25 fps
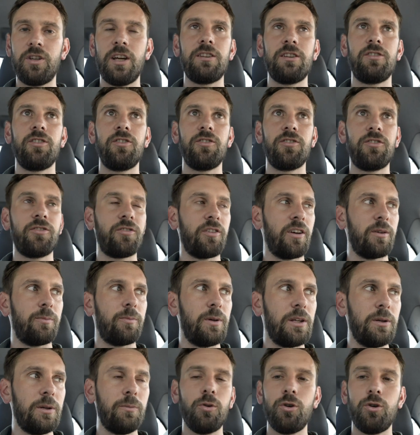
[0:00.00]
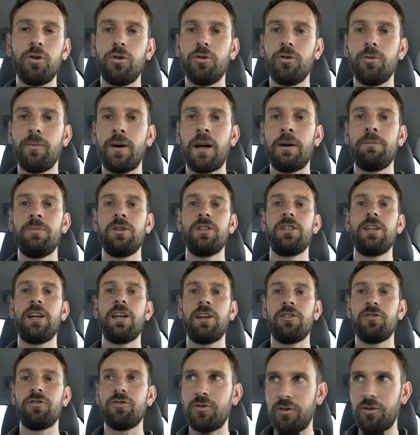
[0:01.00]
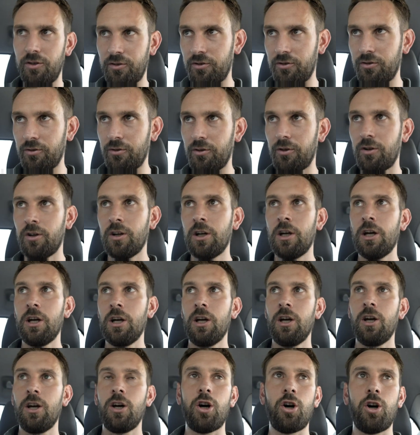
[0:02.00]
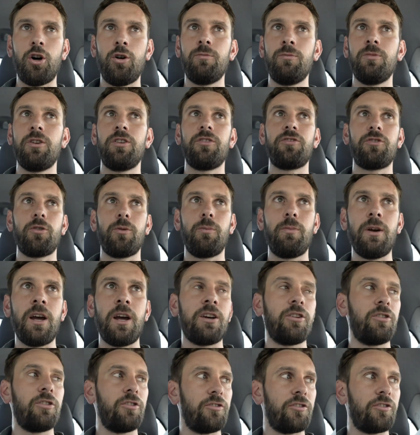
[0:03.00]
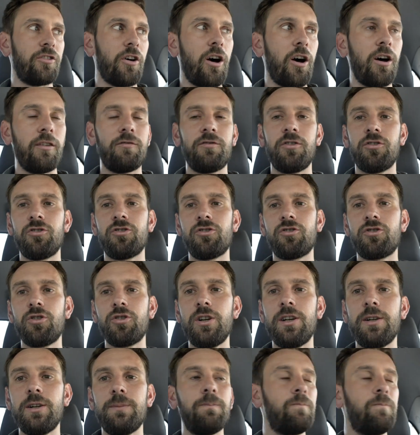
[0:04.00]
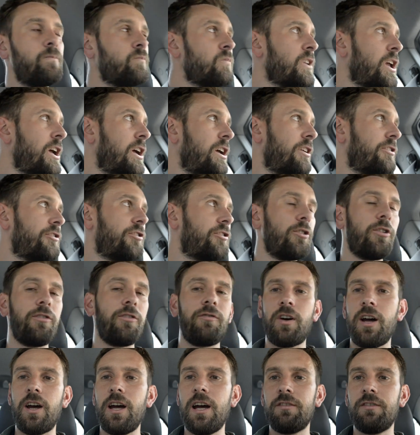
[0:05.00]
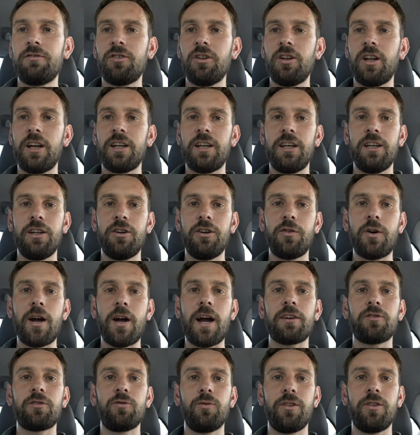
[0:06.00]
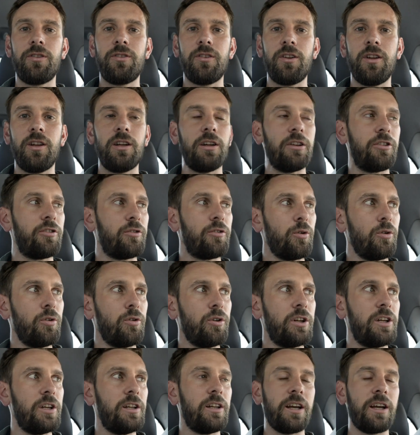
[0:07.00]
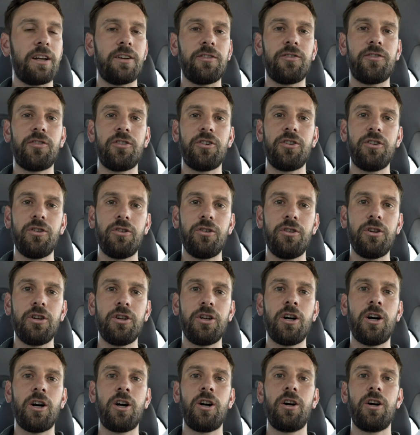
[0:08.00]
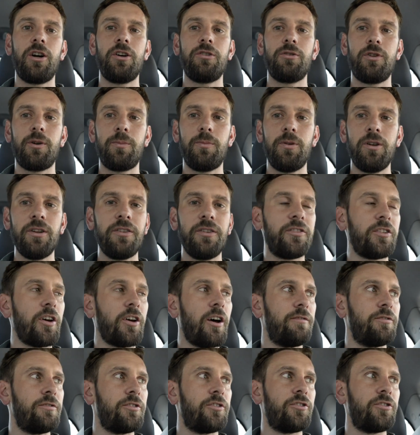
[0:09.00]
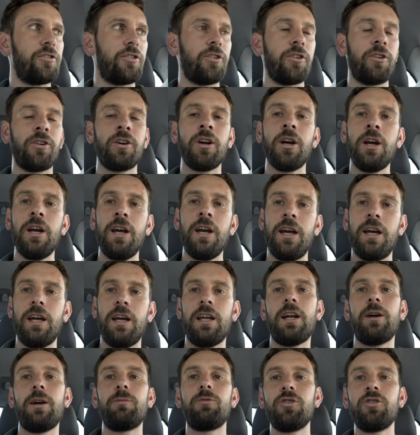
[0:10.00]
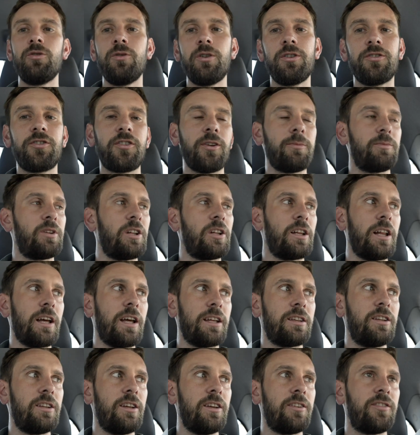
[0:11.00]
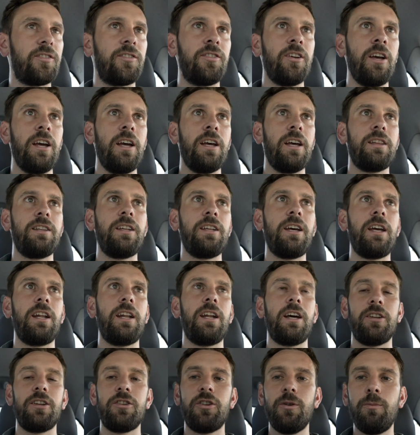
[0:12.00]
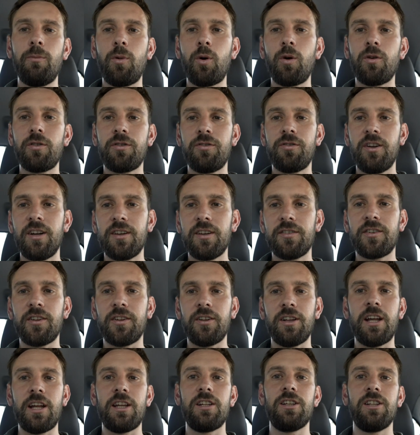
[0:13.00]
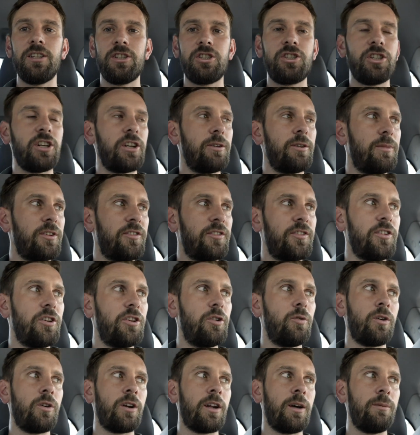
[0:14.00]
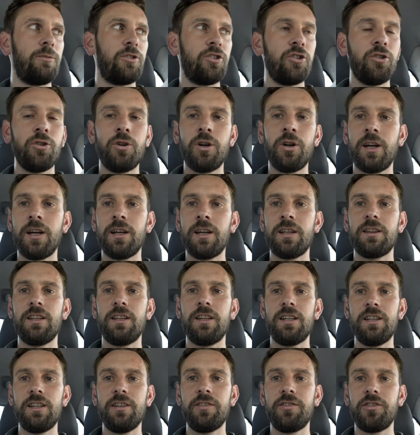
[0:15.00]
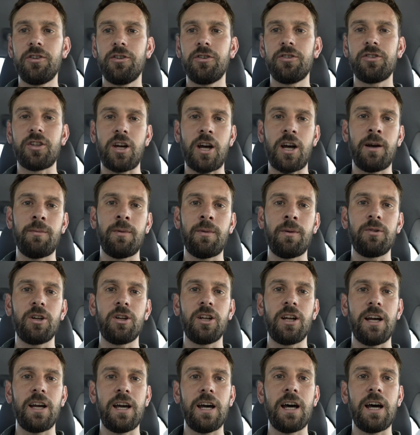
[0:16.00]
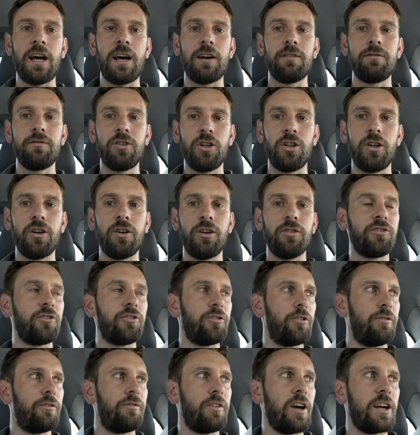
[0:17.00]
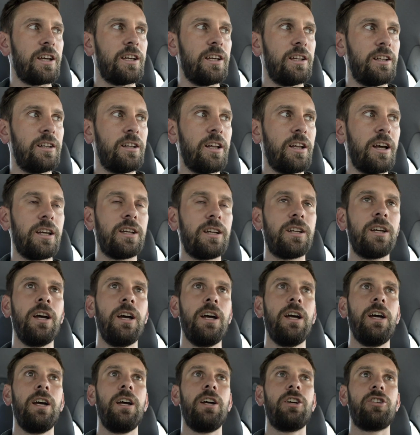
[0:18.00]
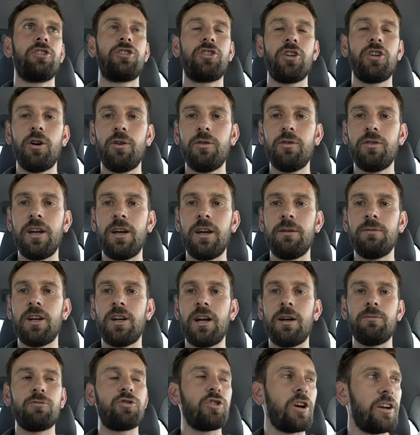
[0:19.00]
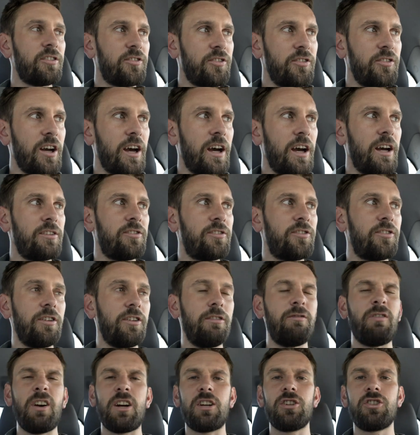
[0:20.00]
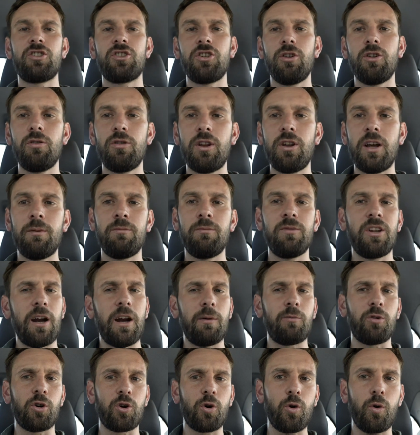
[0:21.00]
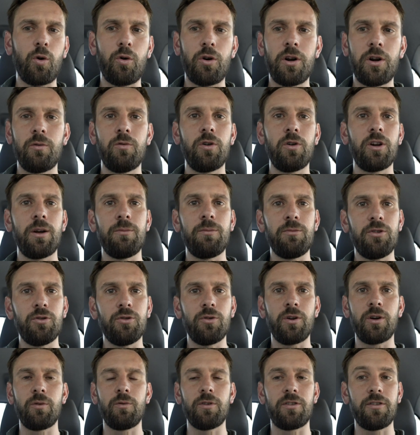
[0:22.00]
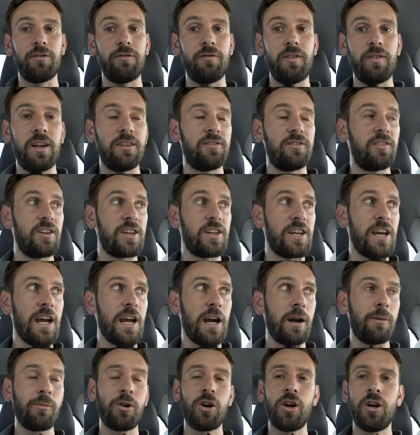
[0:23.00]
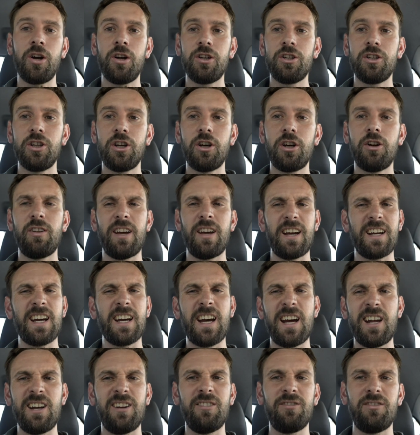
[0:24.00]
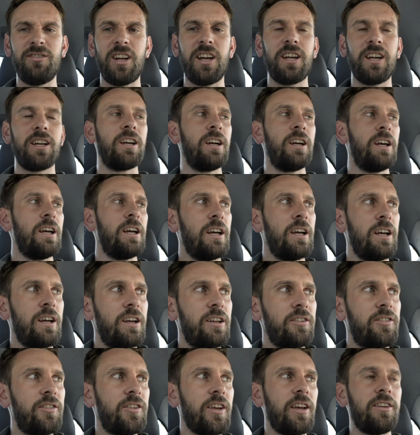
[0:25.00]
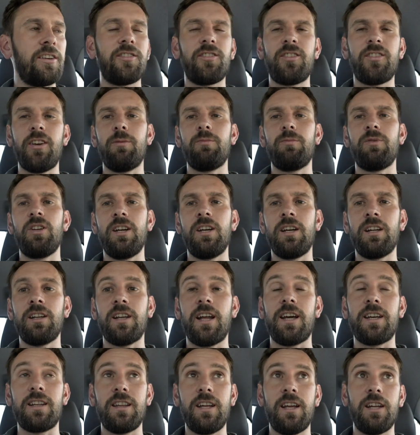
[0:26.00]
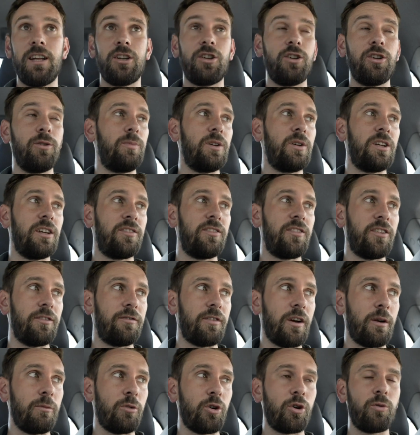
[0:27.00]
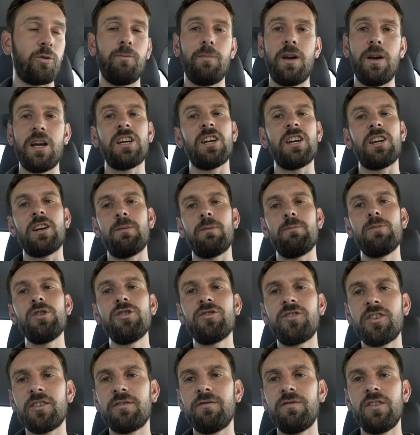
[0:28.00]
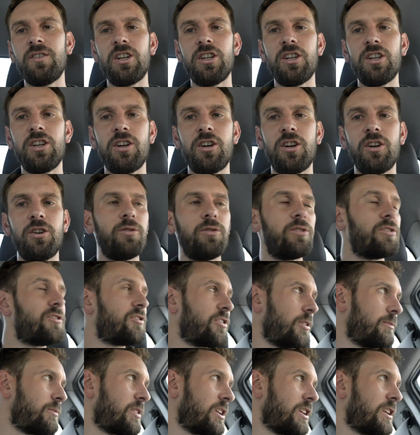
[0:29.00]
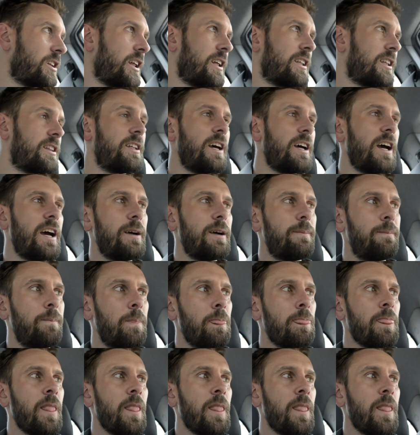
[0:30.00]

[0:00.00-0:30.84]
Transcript: these like people who might be dangerous or homeless or beggars off the street. So if I have to like interact with an authority like a security guard or a police officer, and I'm doing something like this, then the more things that lend legitimacy to what I'm doing, the easier time I'm gonna have, So if I can like show them that I'm dressed nice, if I could show them that I'm recording what I'm doing with a fancy camera, that kind of like says something. Like then it could be as if I'm making a music video or something like that.